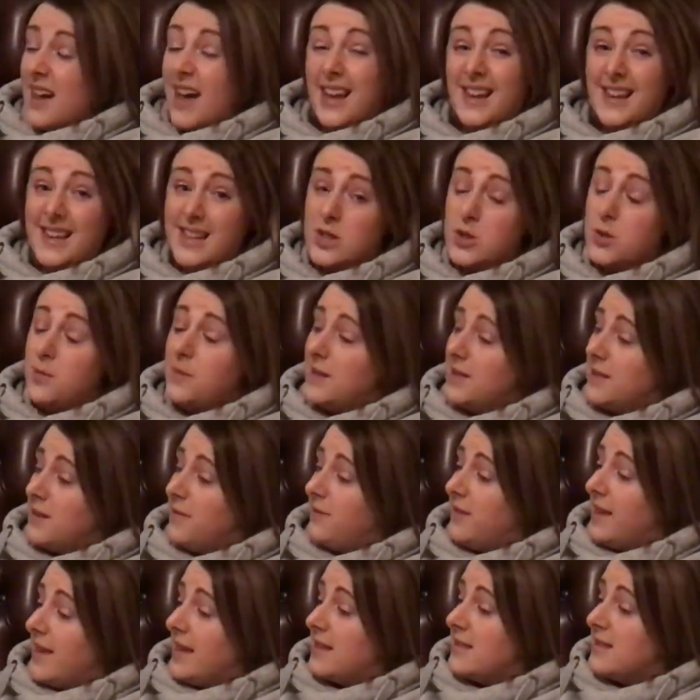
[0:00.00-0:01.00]
a little bit
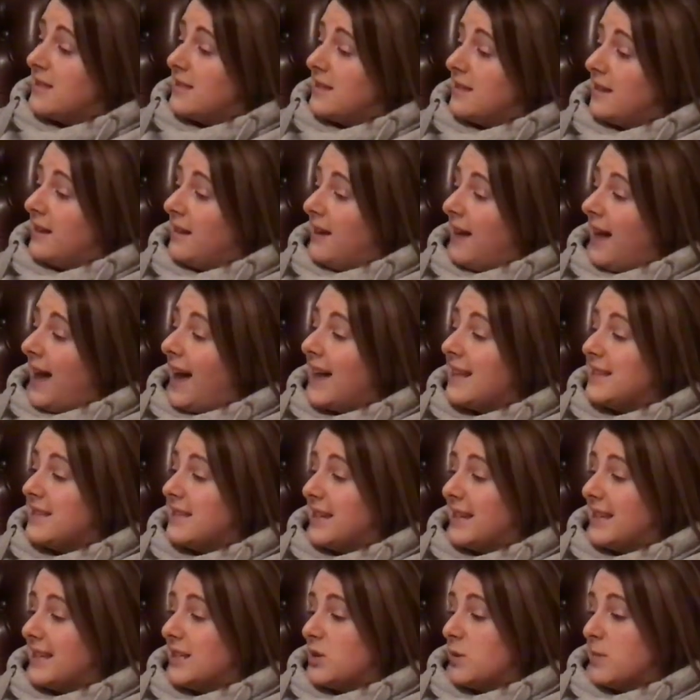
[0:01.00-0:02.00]
of this and a
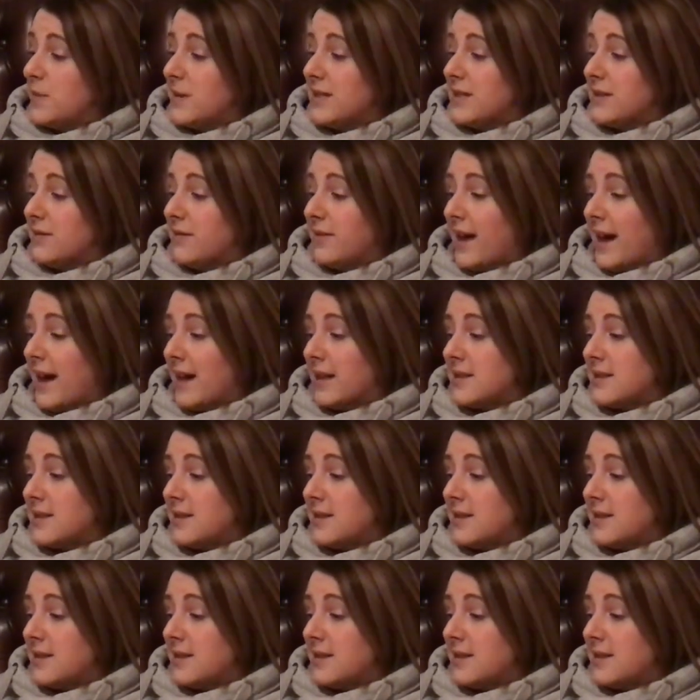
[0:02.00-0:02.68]
little bit of that.